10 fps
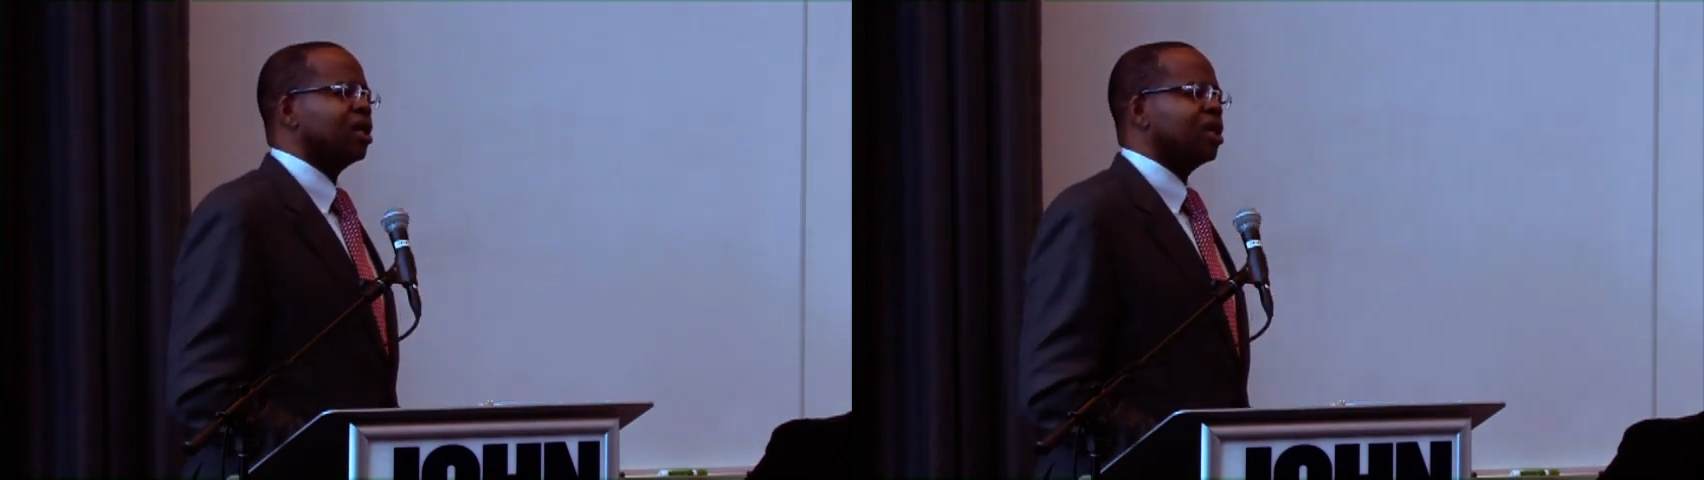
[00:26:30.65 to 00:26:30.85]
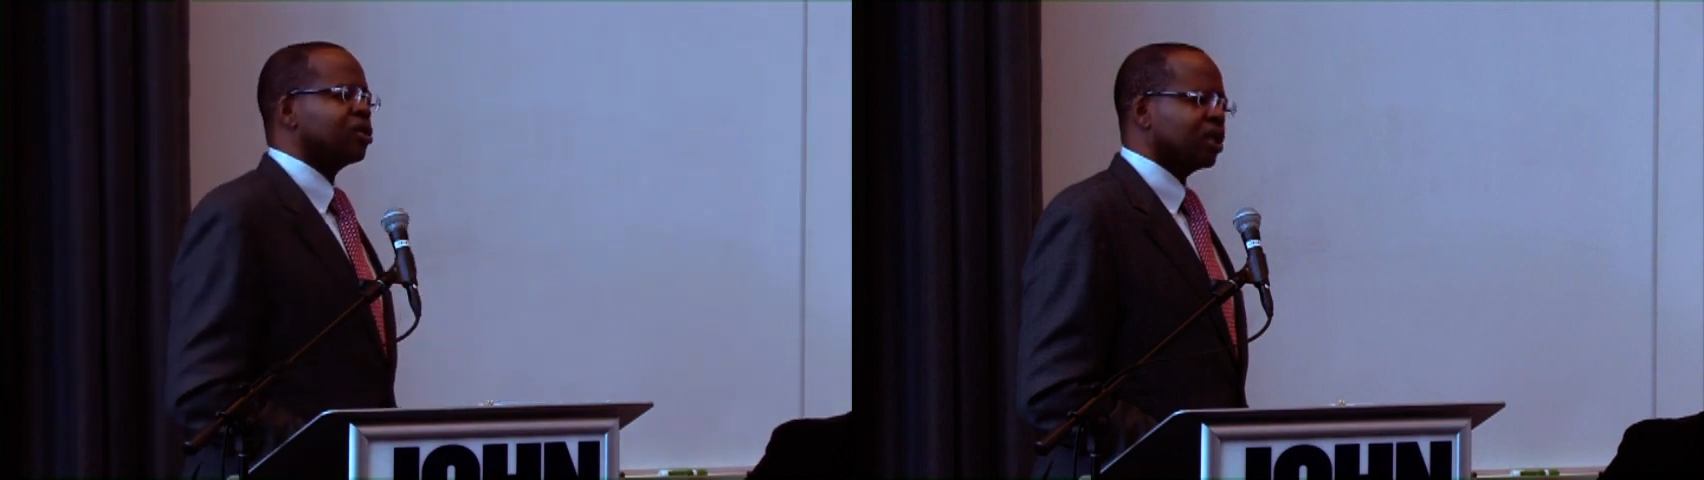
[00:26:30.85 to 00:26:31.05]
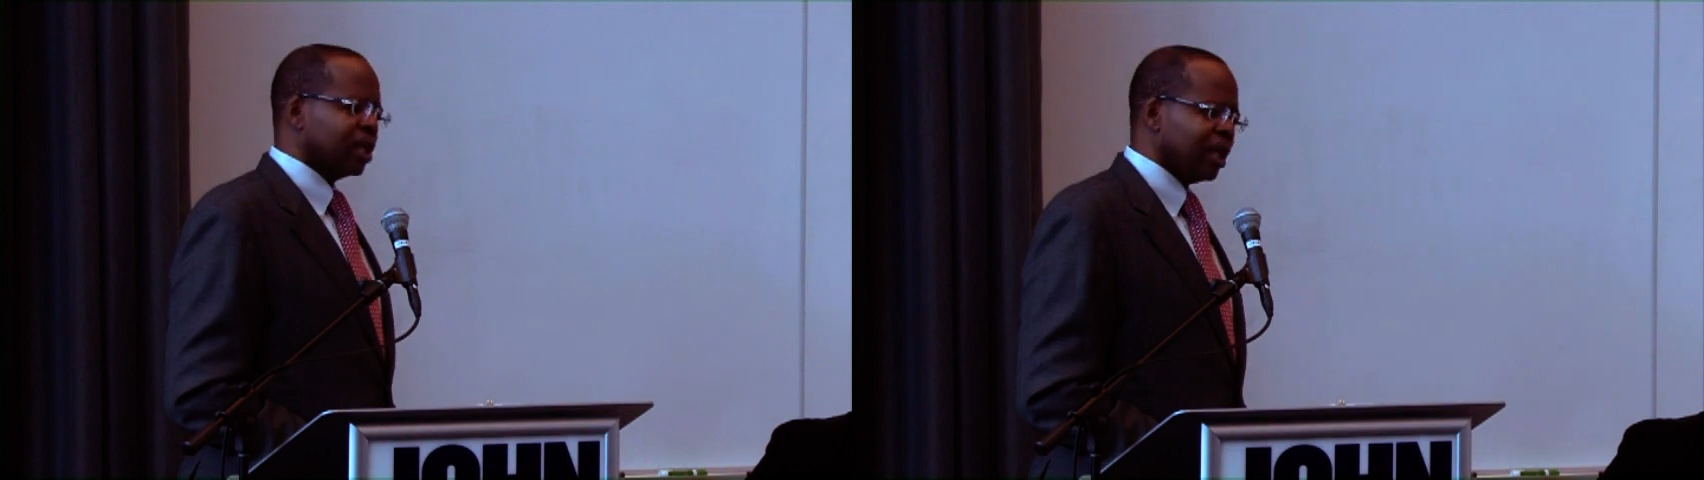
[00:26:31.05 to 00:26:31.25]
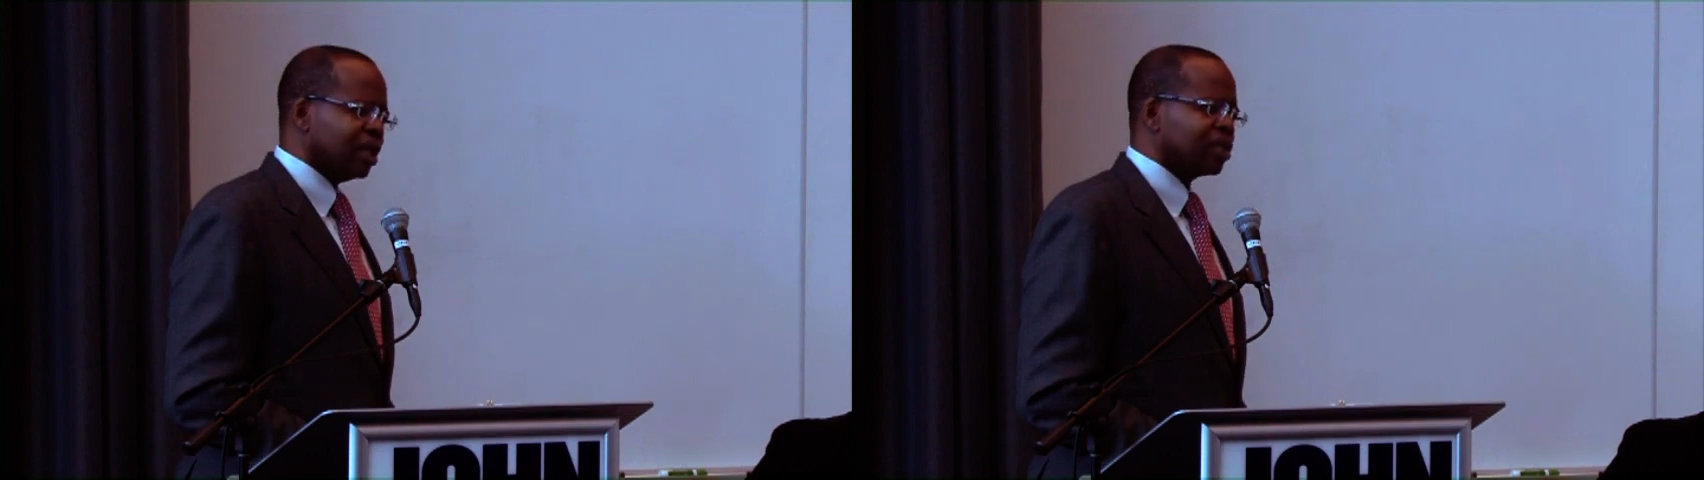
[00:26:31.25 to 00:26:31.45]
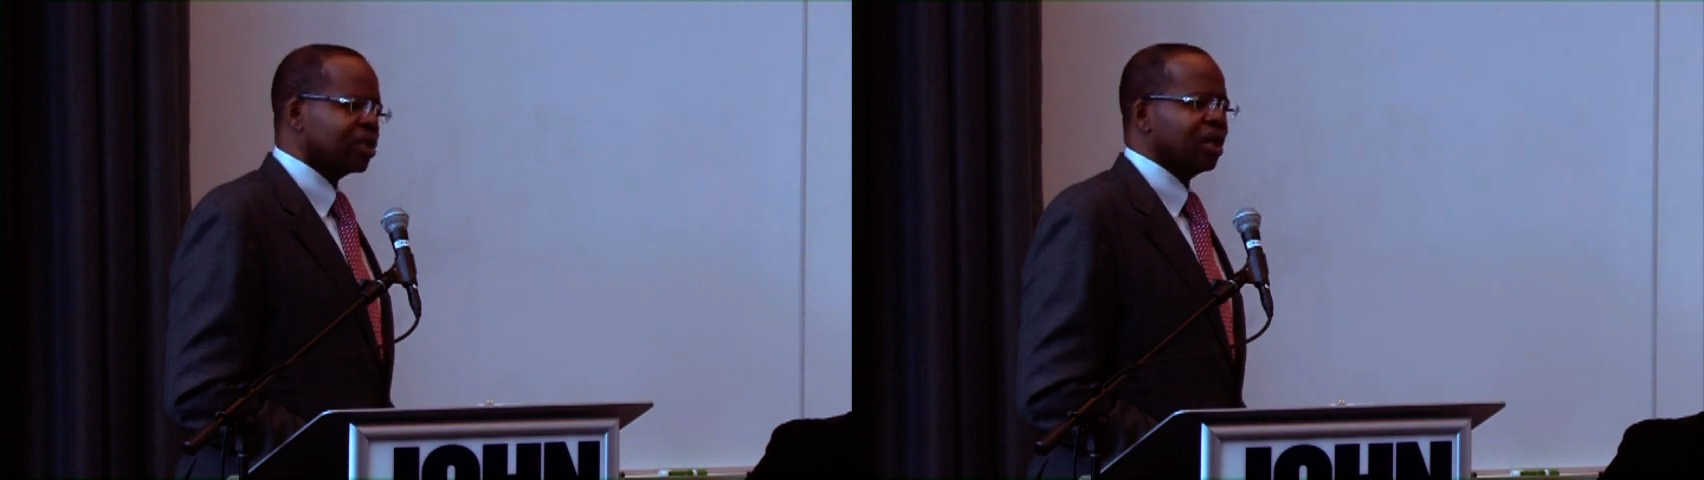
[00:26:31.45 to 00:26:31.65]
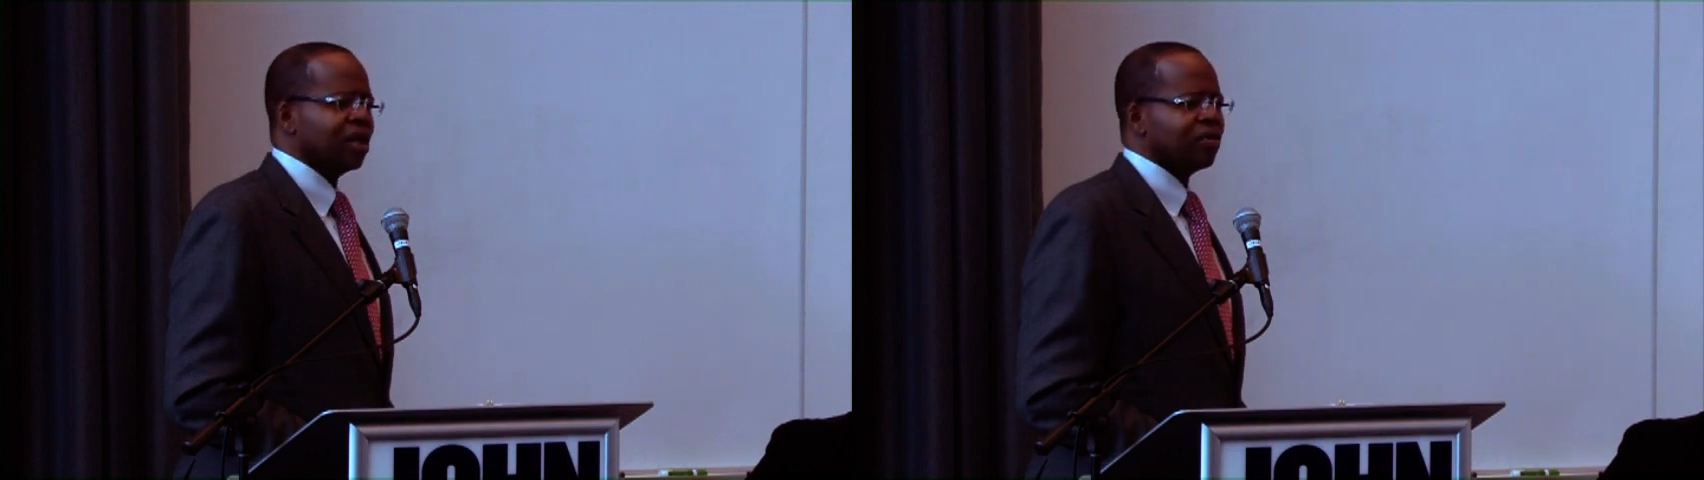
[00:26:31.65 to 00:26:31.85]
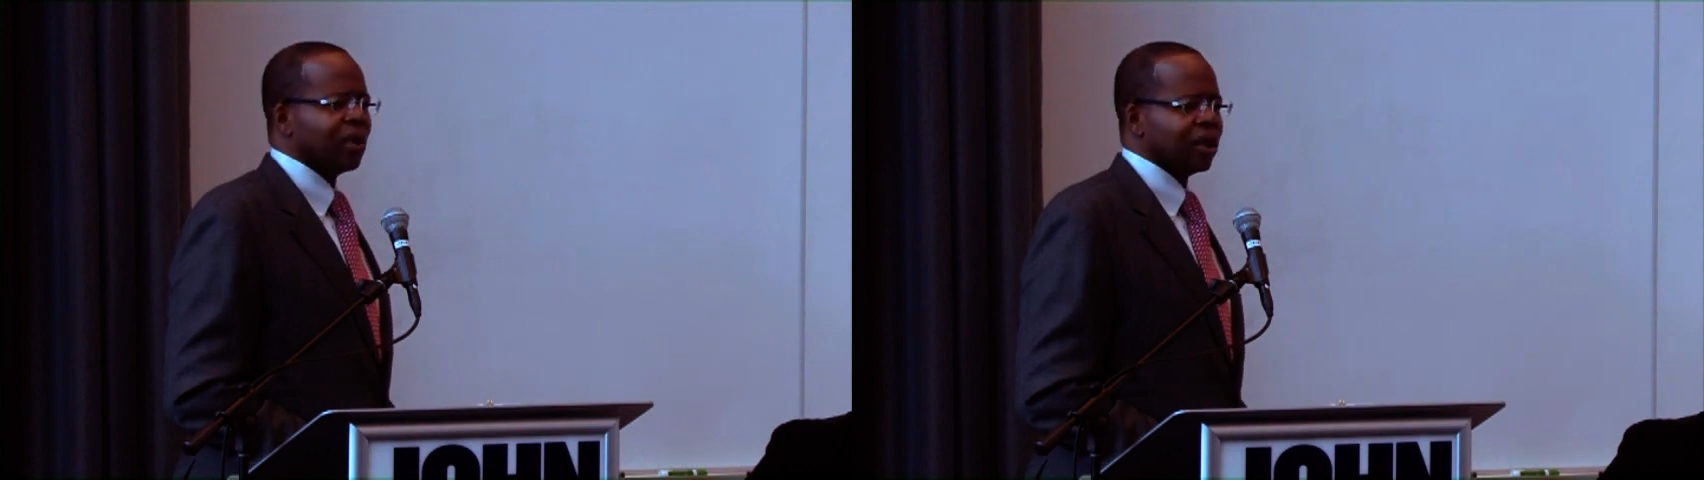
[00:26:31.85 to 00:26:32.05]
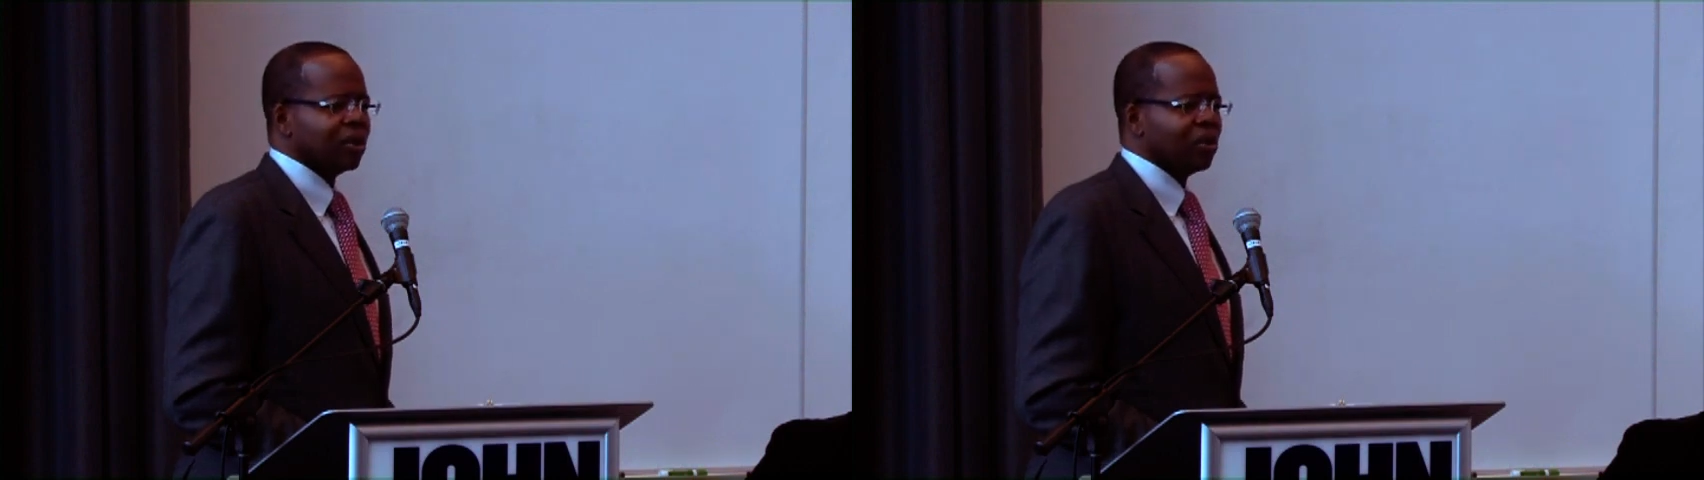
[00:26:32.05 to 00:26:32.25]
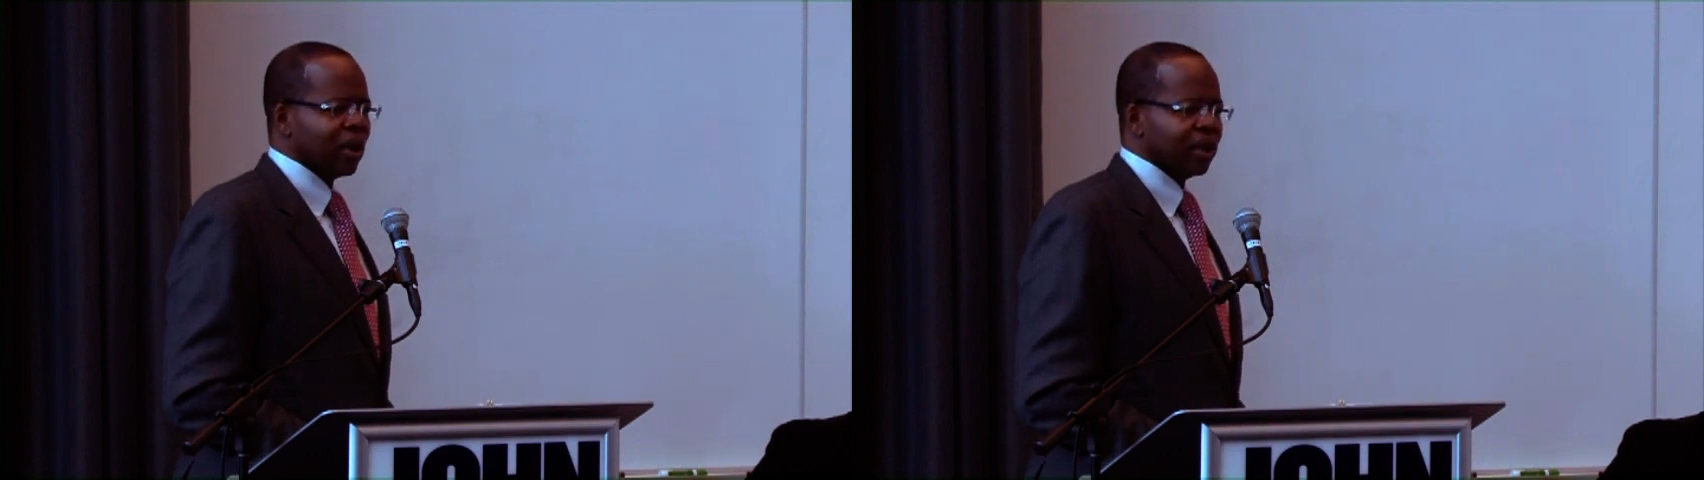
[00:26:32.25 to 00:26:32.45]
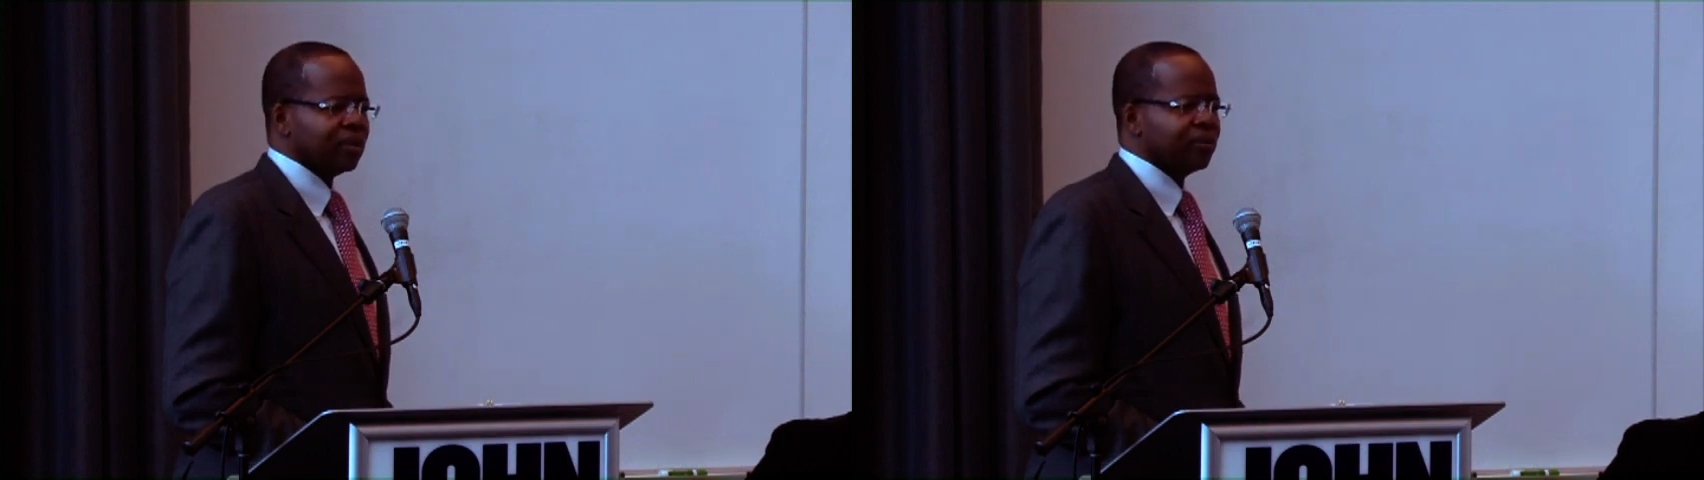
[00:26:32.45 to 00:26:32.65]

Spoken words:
is the case of Michael Waite.